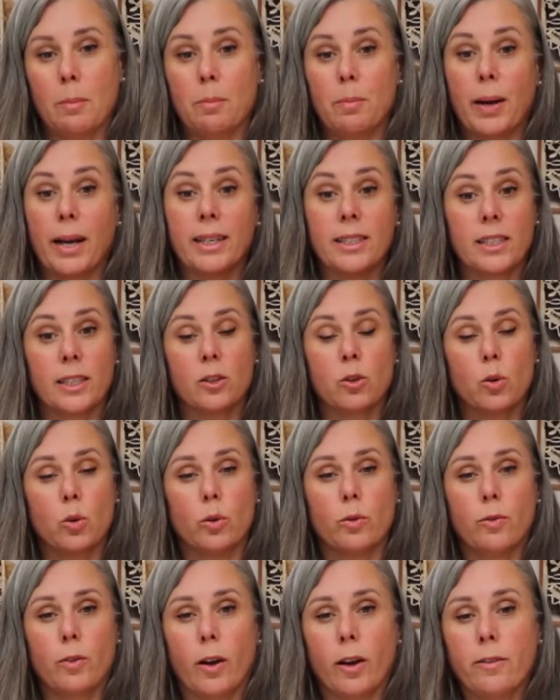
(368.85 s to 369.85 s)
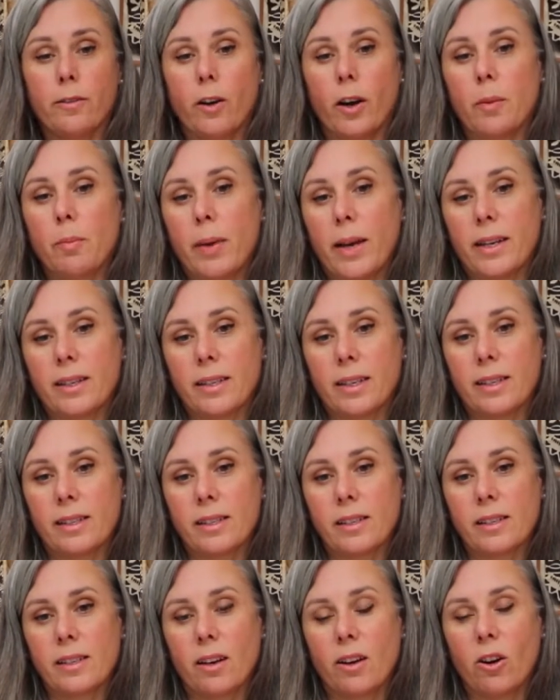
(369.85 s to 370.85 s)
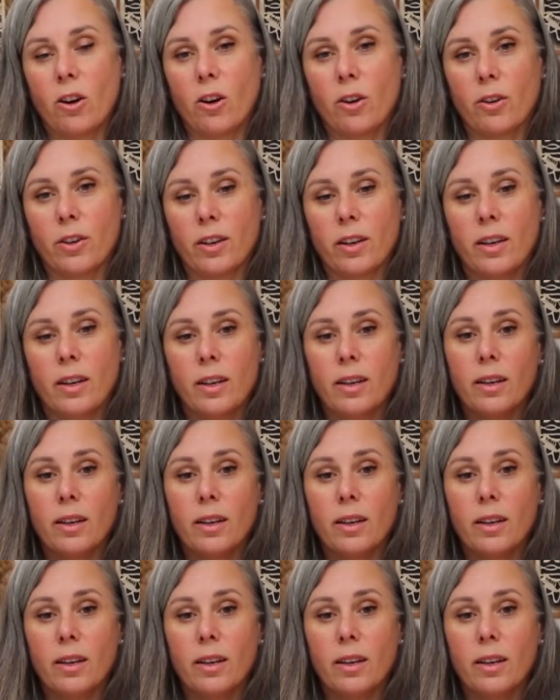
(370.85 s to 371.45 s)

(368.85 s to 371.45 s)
painted kōwhaiwhai patterns on